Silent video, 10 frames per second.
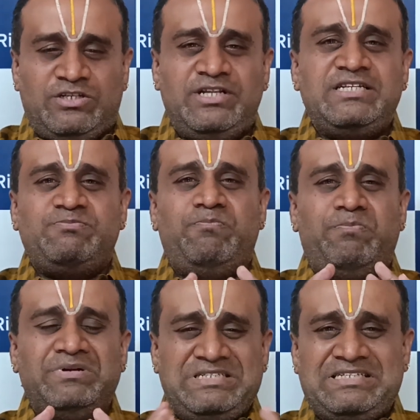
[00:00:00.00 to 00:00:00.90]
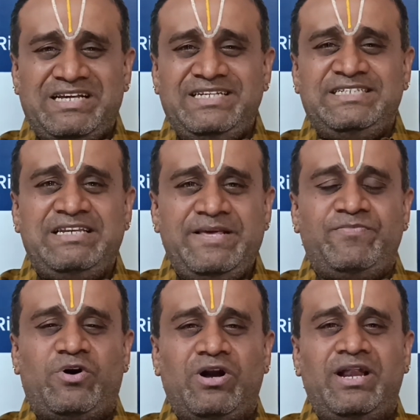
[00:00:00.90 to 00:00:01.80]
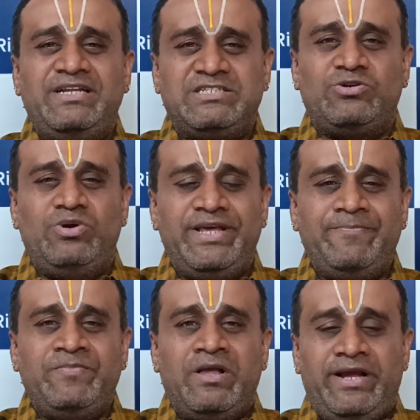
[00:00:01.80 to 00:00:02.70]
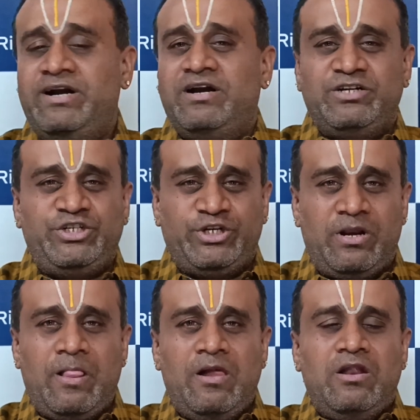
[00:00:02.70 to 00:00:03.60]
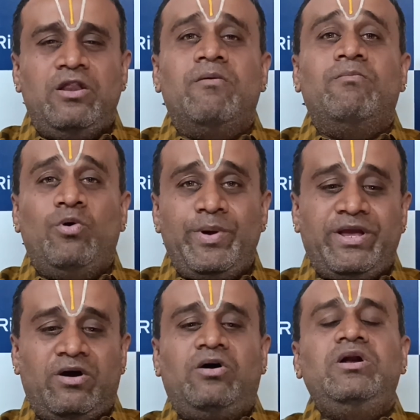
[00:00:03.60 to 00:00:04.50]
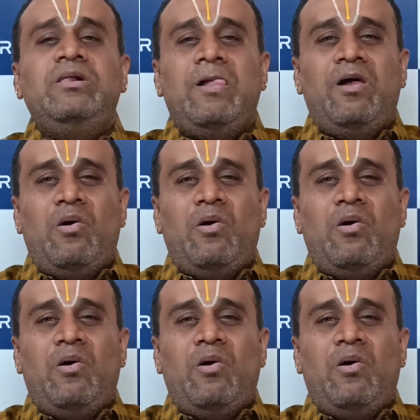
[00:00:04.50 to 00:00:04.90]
So that's precisely online schooling in a nutshell. Now moving on,